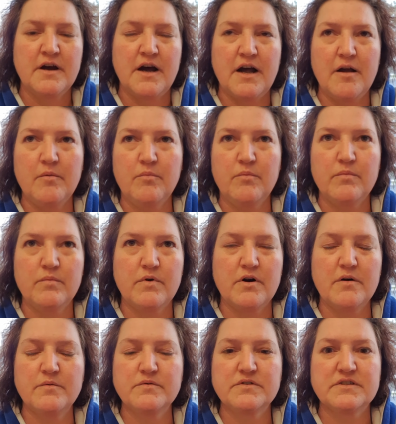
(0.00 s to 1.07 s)

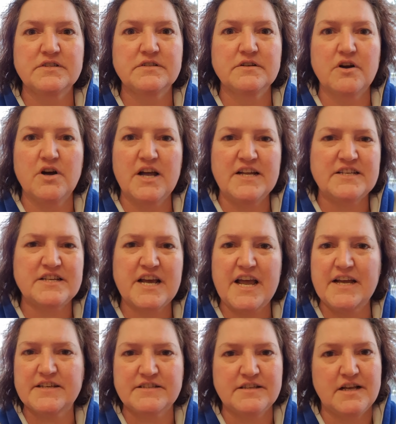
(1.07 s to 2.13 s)
I had
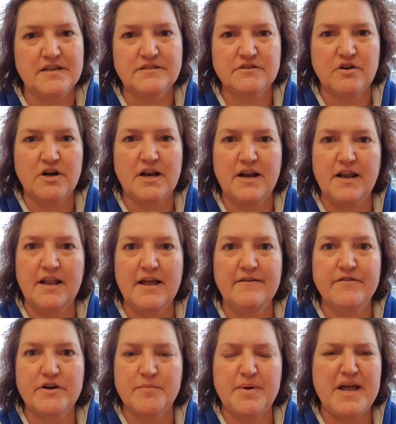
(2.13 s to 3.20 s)
texts last night,
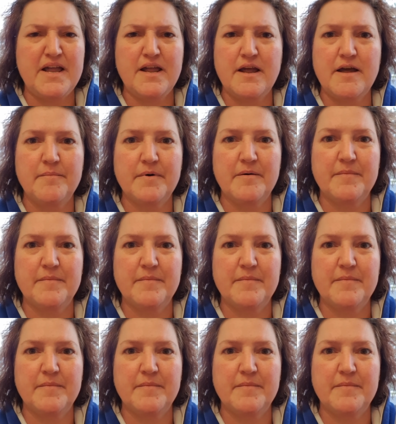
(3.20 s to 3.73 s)
11 p.m.